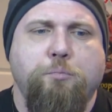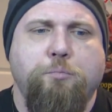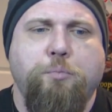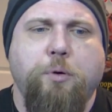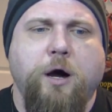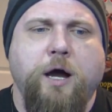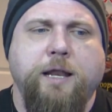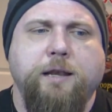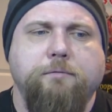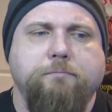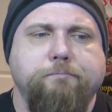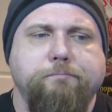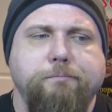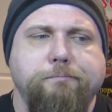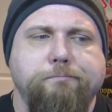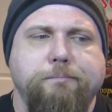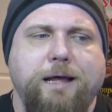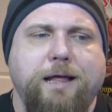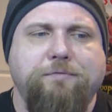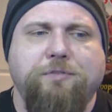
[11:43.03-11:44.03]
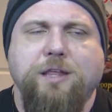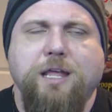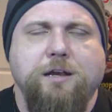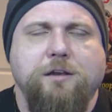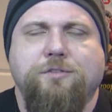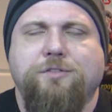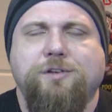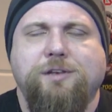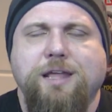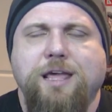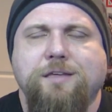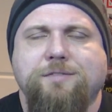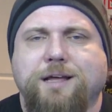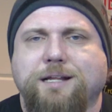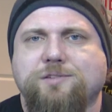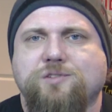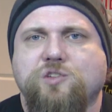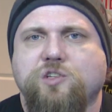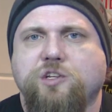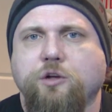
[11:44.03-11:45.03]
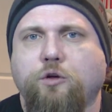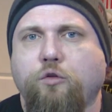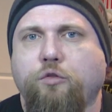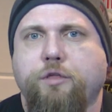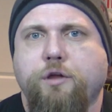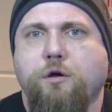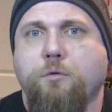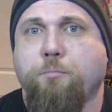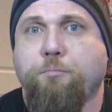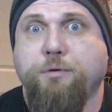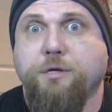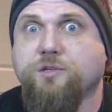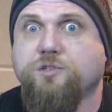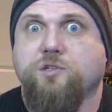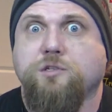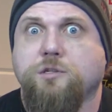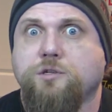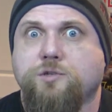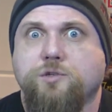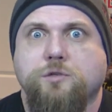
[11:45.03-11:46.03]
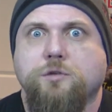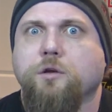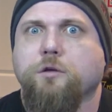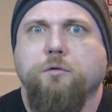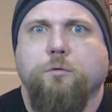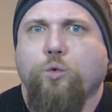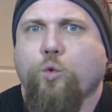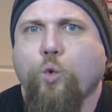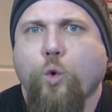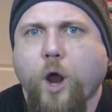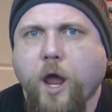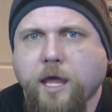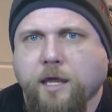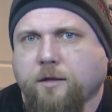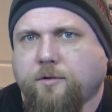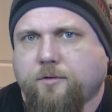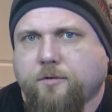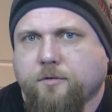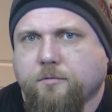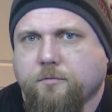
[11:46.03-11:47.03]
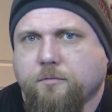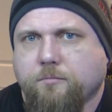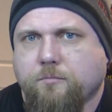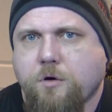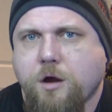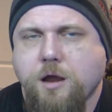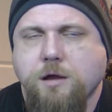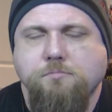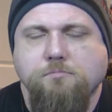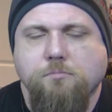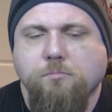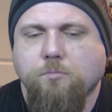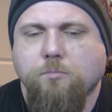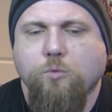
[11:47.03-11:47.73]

But at the end of the day, that's still their business right, right?